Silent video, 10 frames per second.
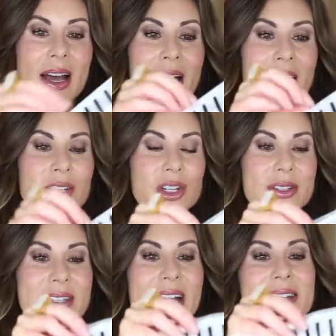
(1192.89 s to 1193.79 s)
I
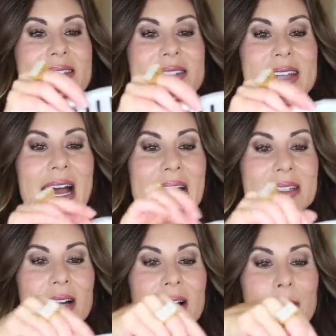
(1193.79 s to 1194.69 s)
just got
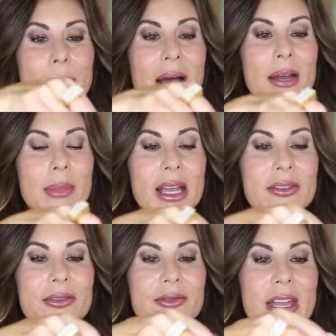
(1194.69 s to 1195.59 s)
stocked up on my
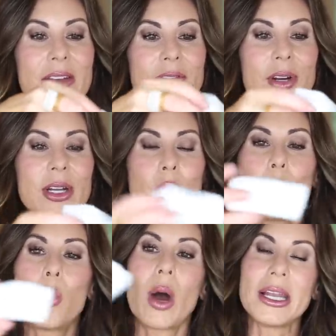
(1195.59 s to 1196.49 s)
favorite
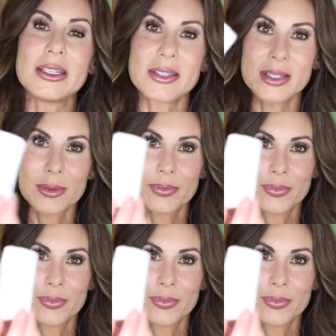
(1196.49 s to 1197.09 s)
white